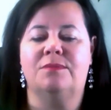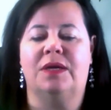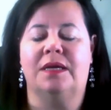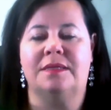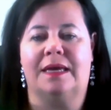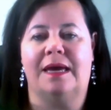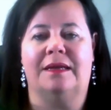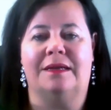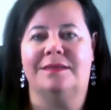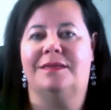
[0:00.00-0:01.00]
because again,
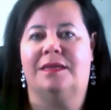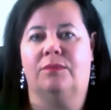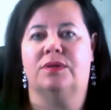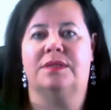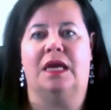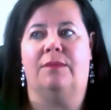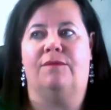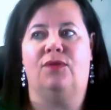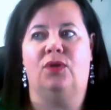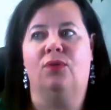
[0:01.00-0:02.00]
it is a numbers game.
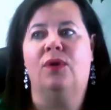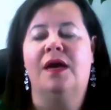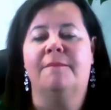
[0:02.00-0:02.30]
If you